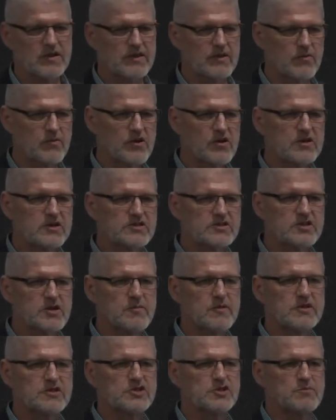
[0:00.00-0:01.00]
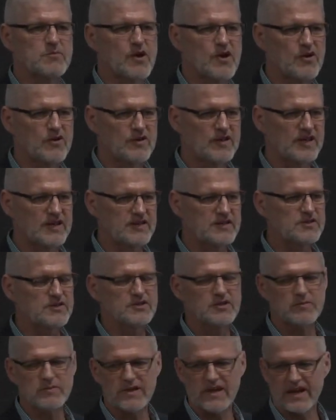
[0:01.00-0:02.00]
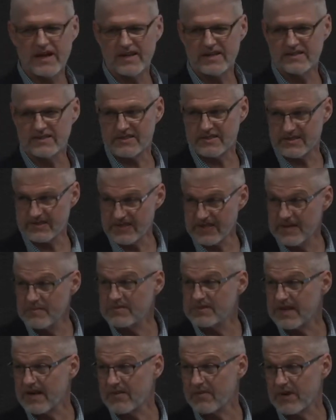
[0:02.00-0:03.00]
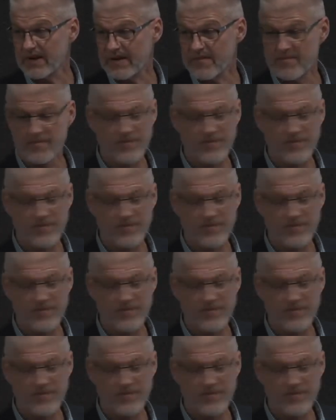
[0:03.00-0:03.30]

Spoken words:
The world is so much smaller than it used to be, at least it seems that way.